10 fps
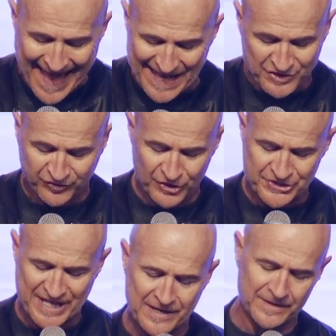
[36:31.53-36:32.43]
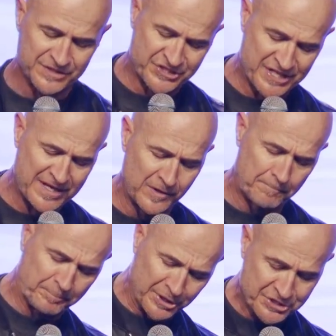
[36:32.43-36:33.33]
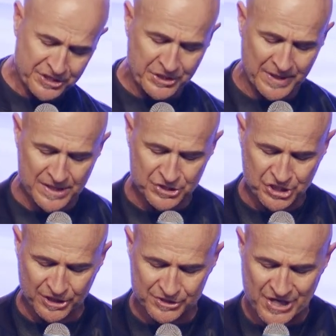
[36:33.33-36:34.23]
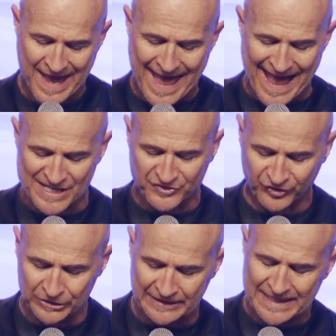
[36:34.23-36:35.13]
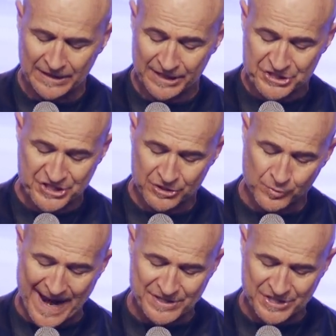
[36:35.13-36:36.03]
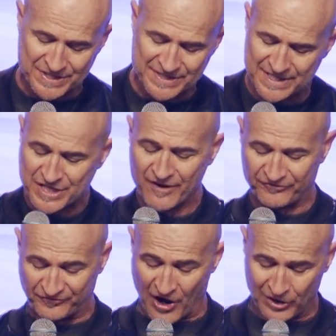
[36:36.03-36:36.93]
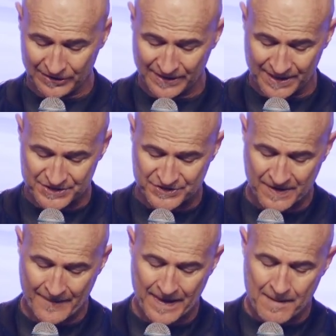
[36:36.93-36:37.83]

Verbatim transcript: as for zeal, persecuting the church, as for legalistic righteousness, faultless.